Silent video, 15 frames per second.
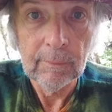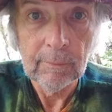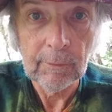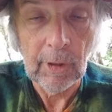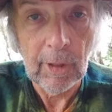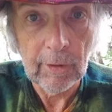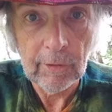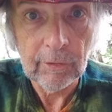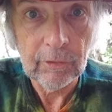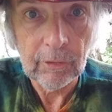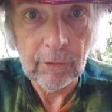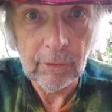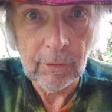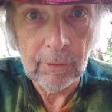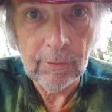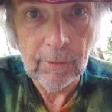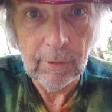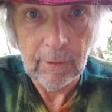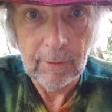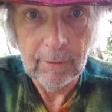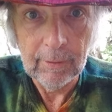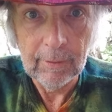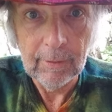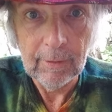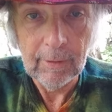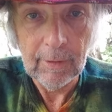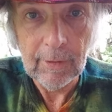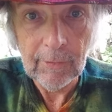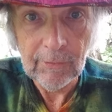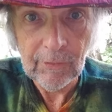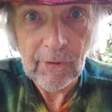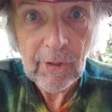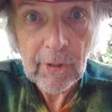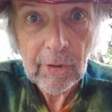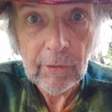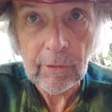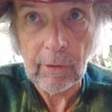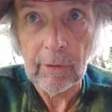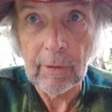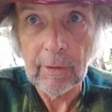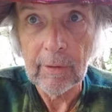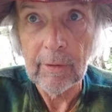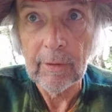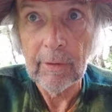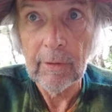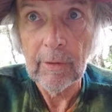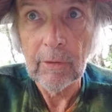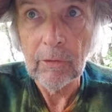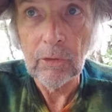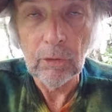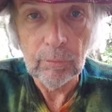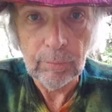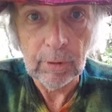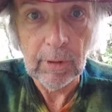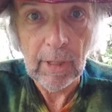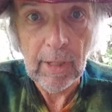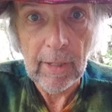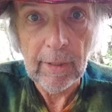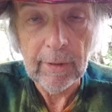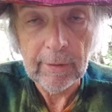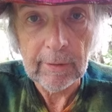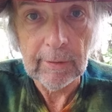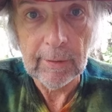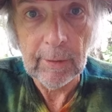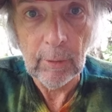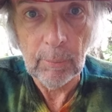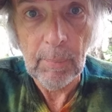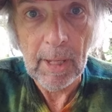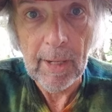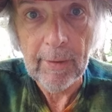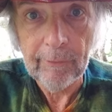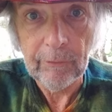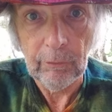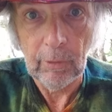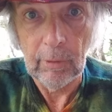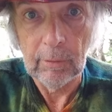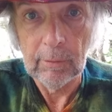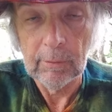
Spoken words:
Goddess Earthy is eager to play Cleopatra,